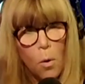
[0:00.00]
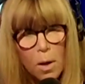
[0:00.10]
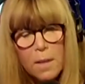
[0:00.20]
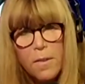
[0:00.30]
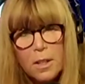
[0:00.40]

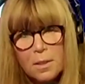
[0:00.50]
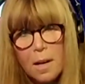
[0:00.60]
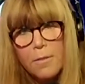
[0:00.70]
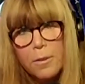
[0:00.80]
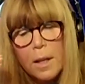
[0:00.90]
all of our
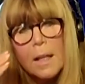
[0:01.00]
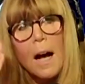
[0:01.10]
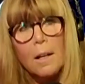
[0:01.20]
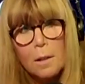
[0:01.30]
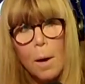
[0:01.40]
suffering,
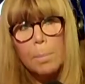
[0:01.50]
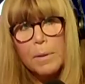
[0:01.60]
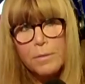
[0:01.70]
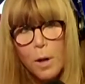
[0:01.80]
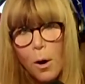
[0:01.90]
a lump
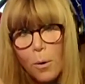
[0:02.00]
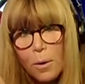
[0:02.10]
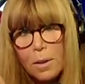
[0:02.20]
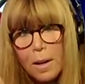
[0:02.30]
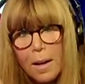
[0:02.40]
of
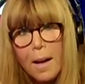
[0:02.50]
coal